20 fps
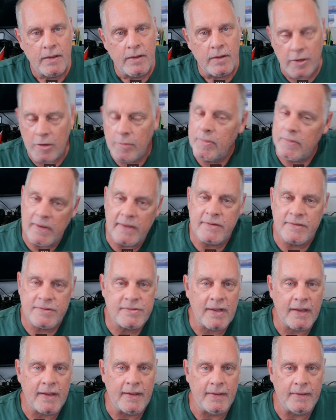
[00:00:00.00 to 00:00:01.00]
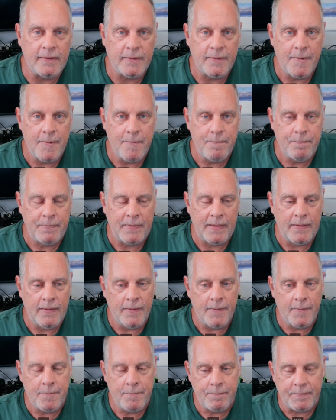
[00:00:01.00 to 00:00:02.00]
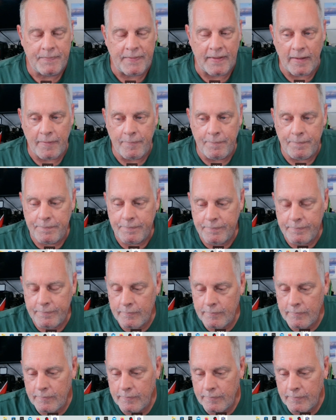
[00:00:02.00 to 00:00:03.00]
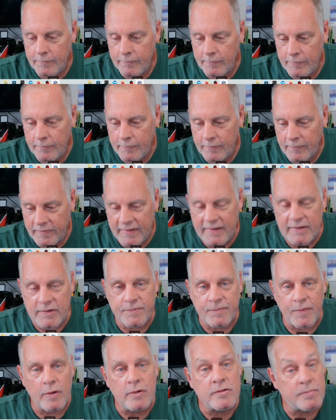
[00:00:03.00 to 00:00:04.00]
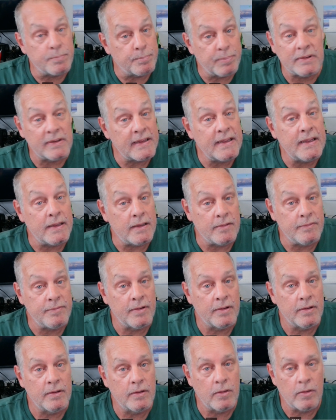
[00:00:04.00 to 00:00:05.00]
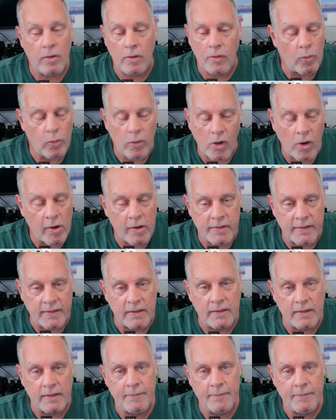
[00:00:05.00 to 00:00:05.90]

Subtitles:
you will understand that these folks believe wholeheartedly